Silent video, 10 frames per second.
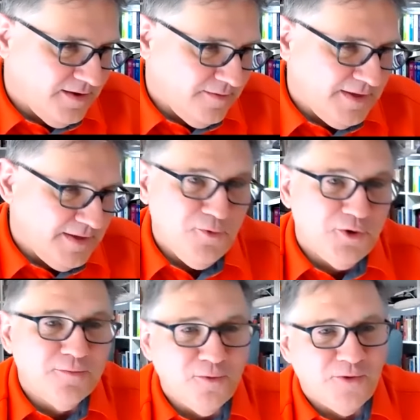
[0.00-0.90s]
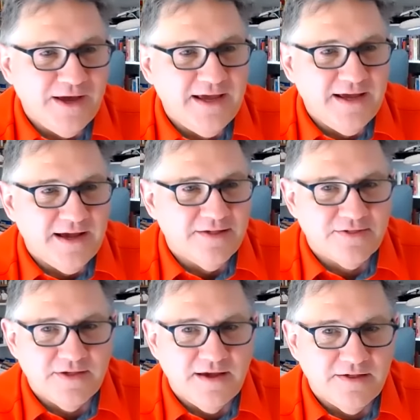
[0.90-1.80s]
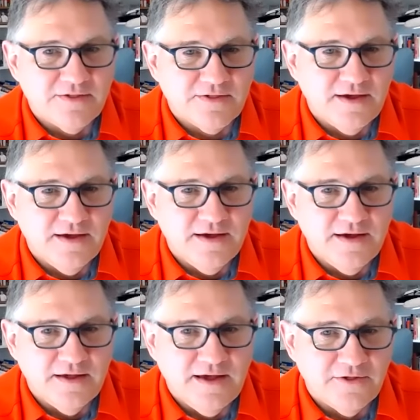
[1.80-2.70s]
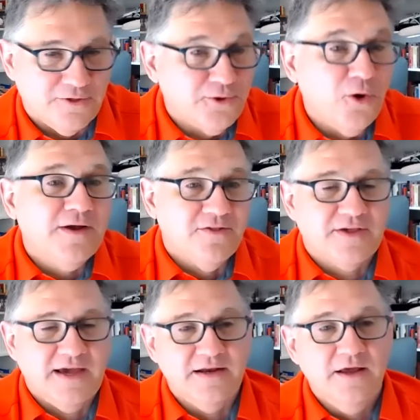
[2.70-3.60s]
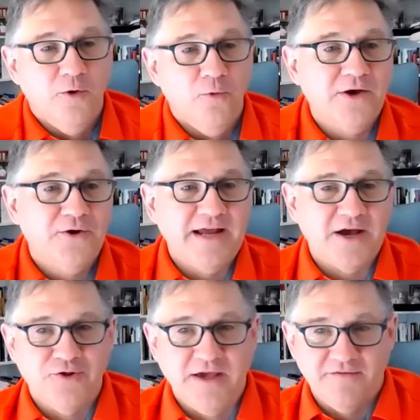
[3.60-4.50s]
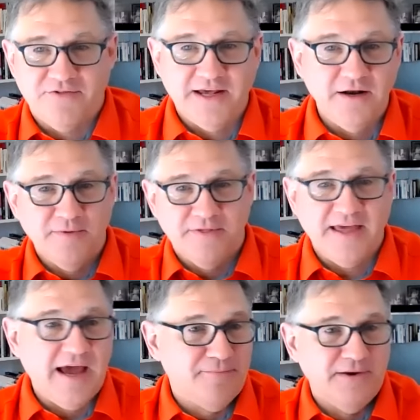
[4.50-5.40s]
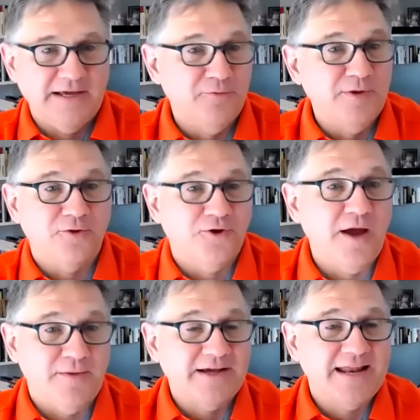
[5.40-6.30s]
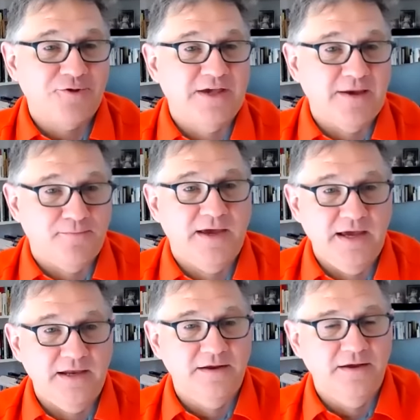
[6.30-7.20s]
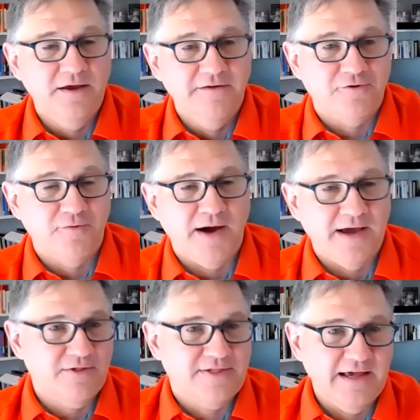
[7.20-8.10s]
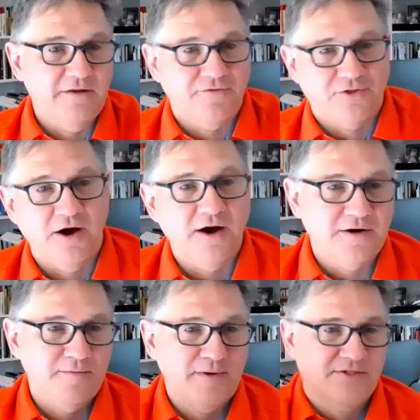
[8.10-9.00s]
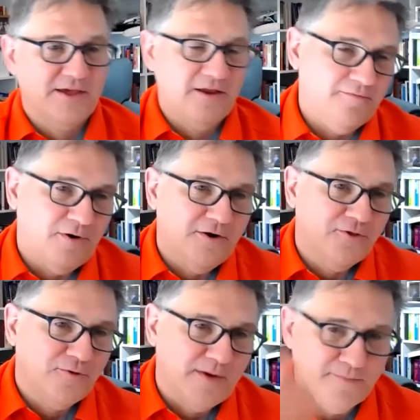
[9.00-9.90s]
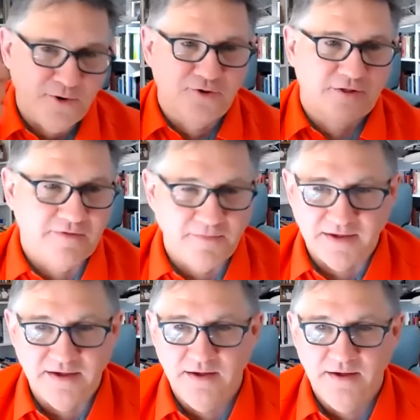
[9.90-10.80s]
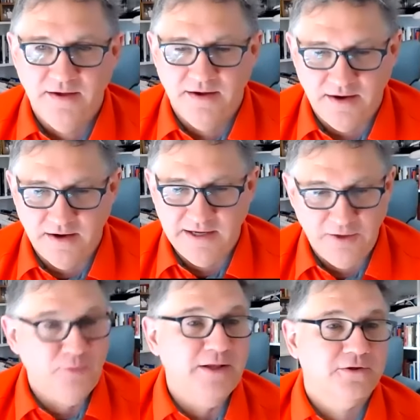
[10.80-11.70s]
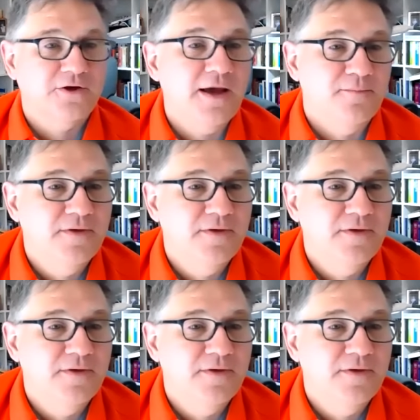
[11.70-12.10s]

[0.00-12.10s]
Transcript: immutable way as the tokens can. We could actually have settlements happening in real time. I could actually get paid for my sale of stock or my sale of bonds or my purchase of something in real time.